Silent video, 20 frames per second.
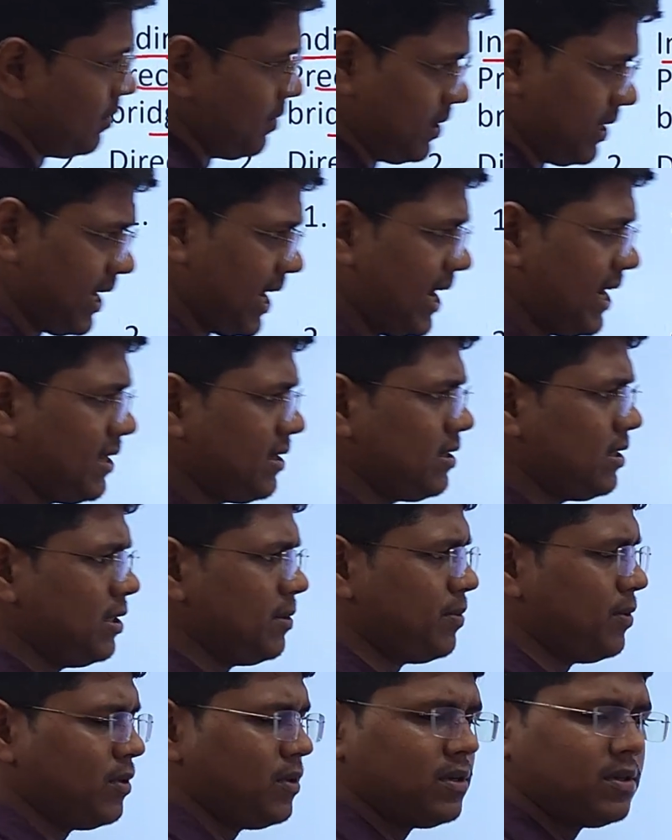Regarding,
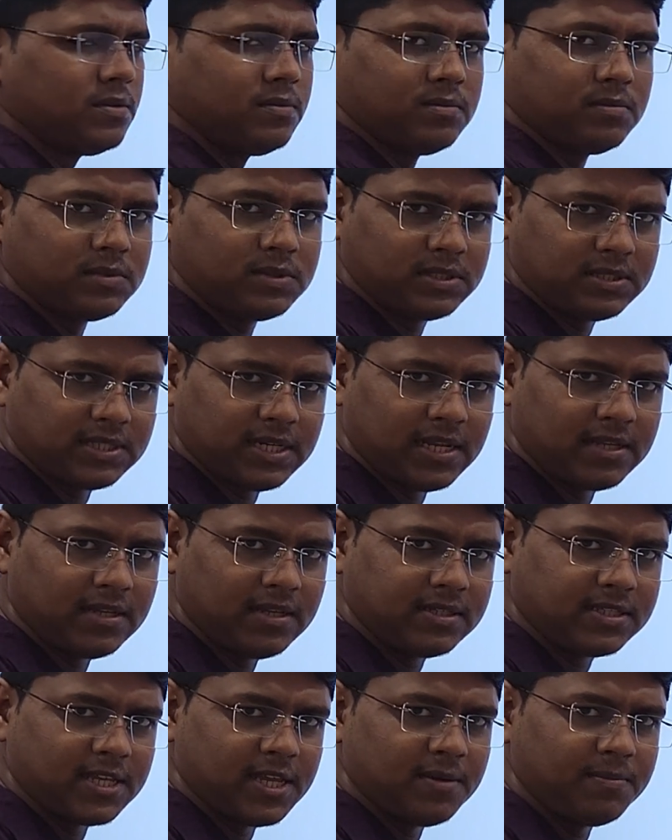if you will
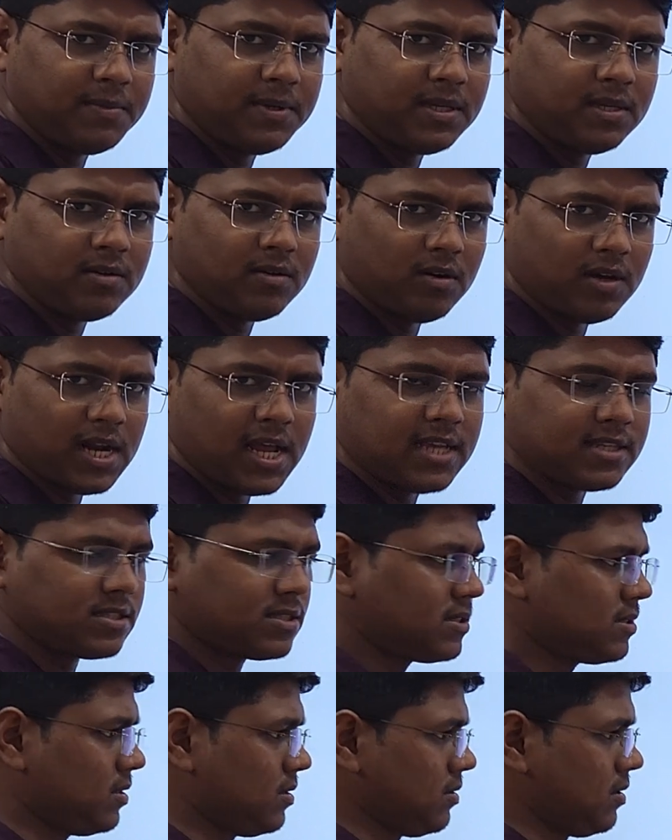say me or ask
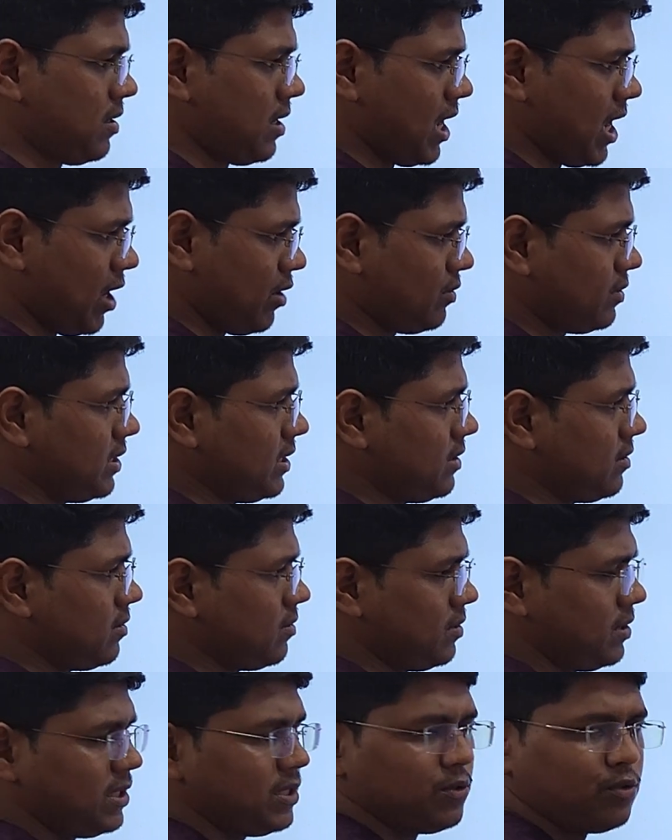how the,
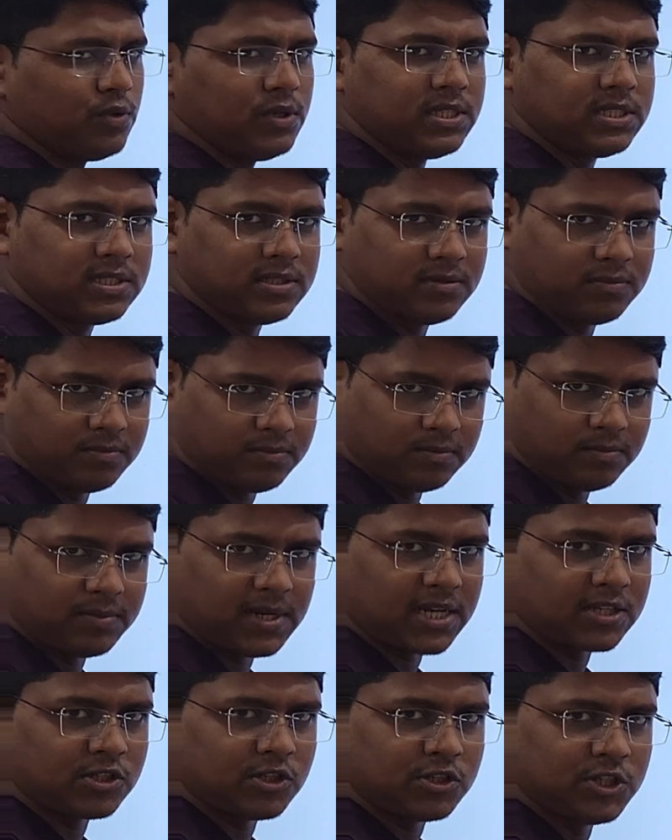in which
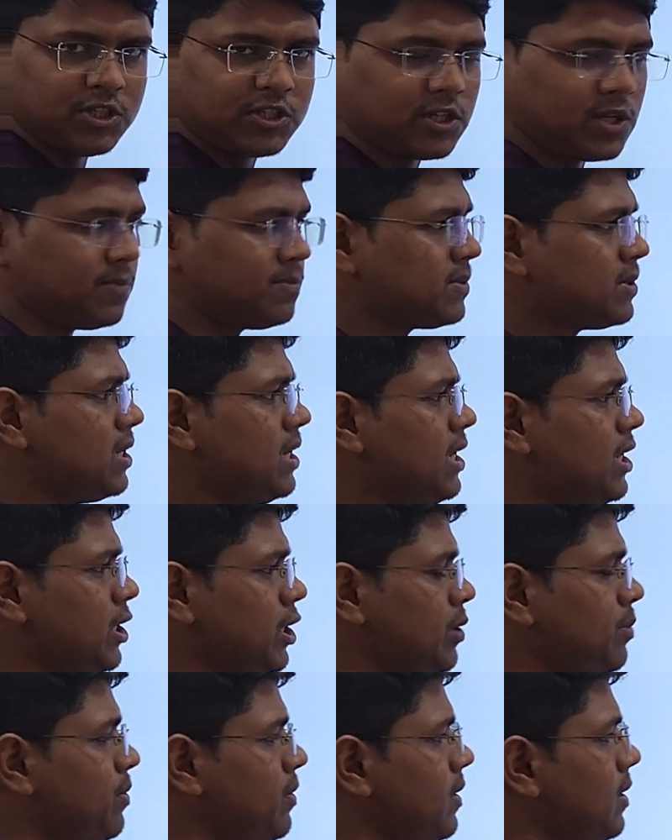fracture systems,
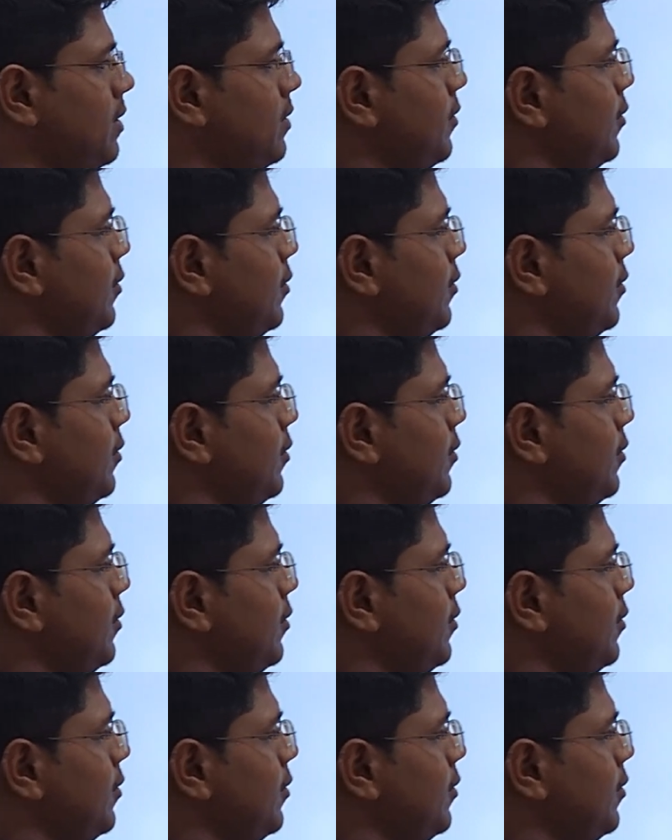if you will